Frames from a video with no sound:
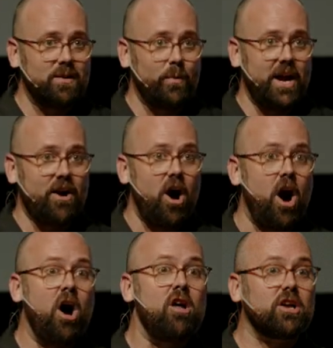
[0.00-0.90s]
We are
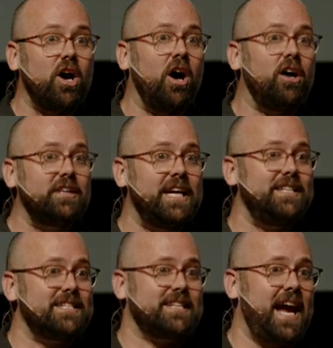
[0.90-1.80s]
all called
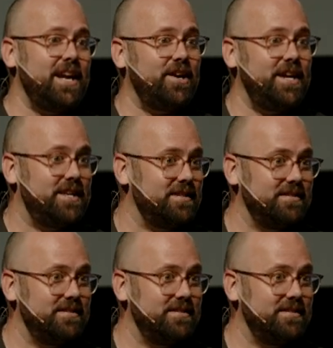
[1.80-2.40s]
into sainthood.